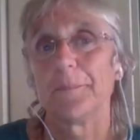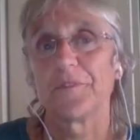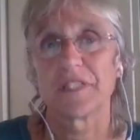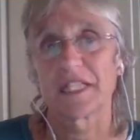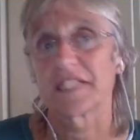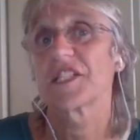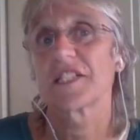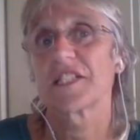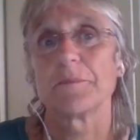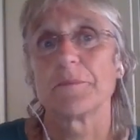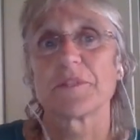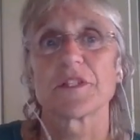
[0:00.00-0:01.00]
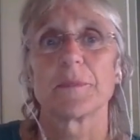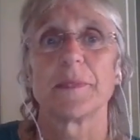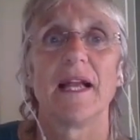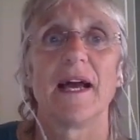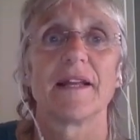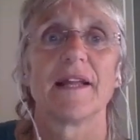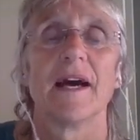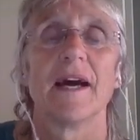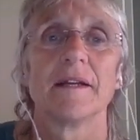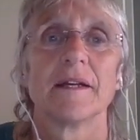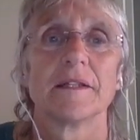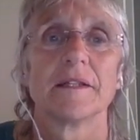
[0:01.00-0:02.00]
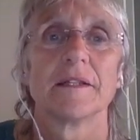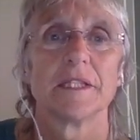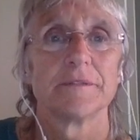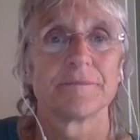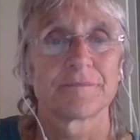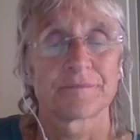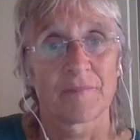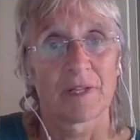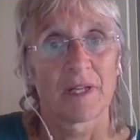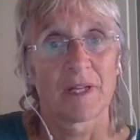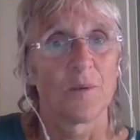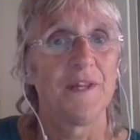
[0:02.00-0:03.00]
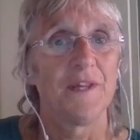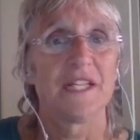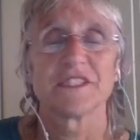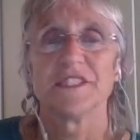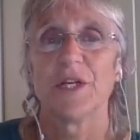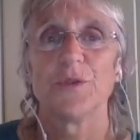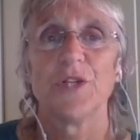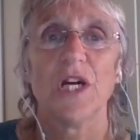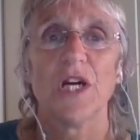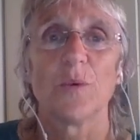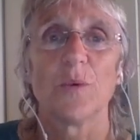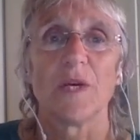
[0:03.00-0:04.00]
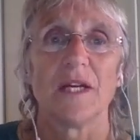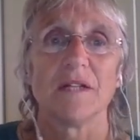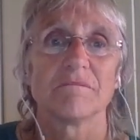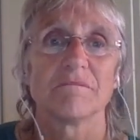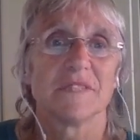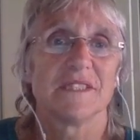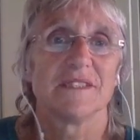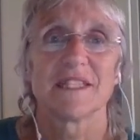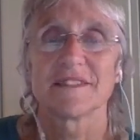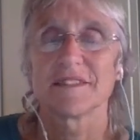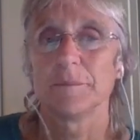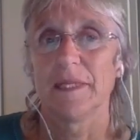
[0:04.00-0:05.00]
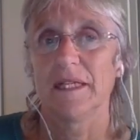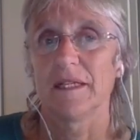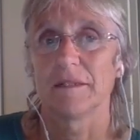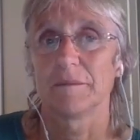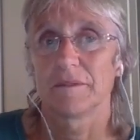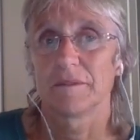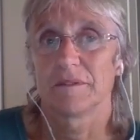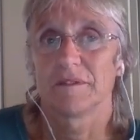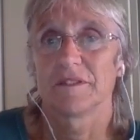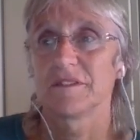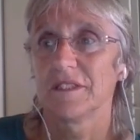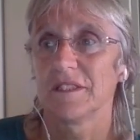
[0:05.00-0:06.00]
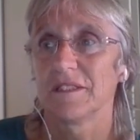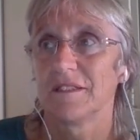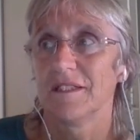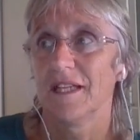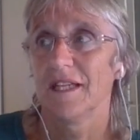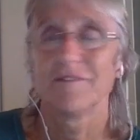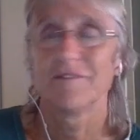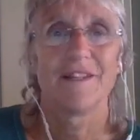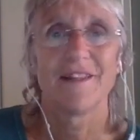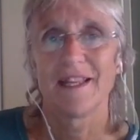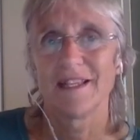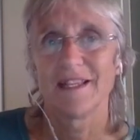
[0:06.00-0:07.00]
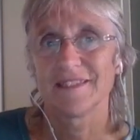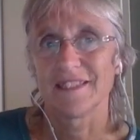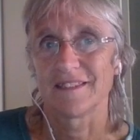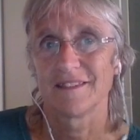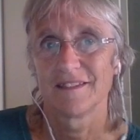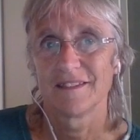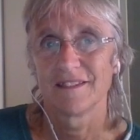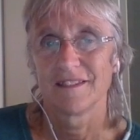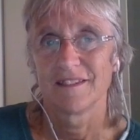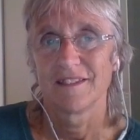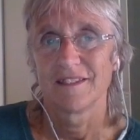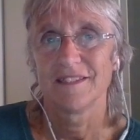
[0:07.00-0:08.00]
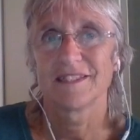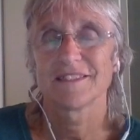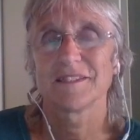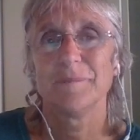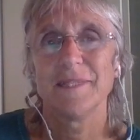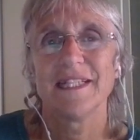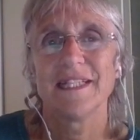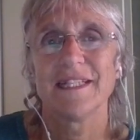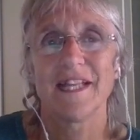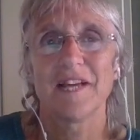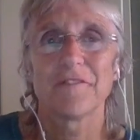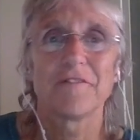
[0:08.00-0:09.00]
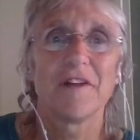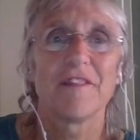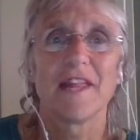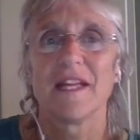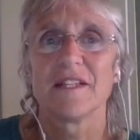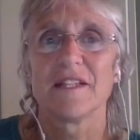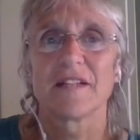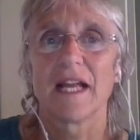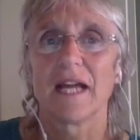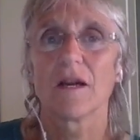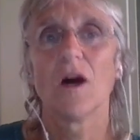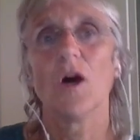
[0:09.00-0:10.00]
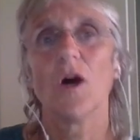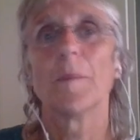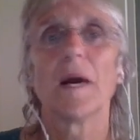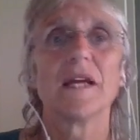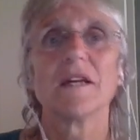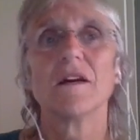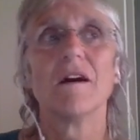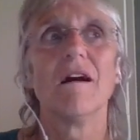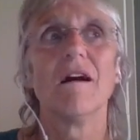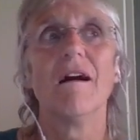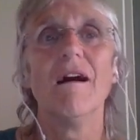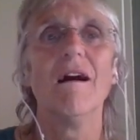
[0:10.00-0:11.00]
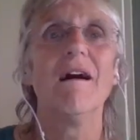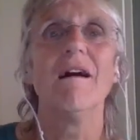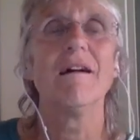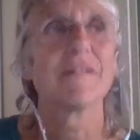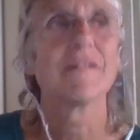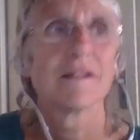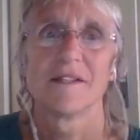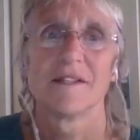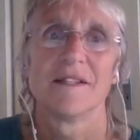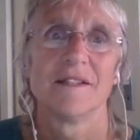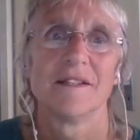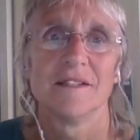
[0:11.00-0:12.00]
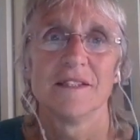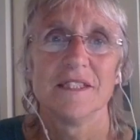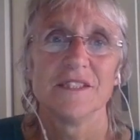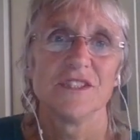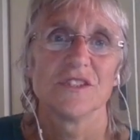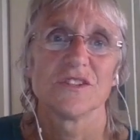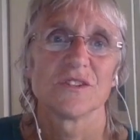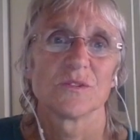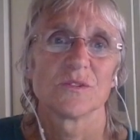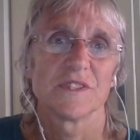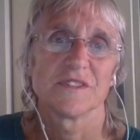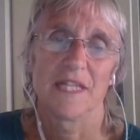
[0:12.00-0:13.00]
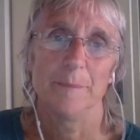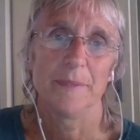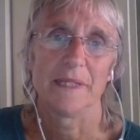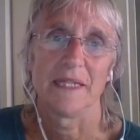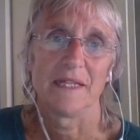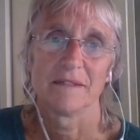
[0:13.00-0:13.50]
That seems to be like that. When there's no knowing, it doesn't matter, because everything is it. It doesn't mean that everything is like, oh my God. It's just what's happening.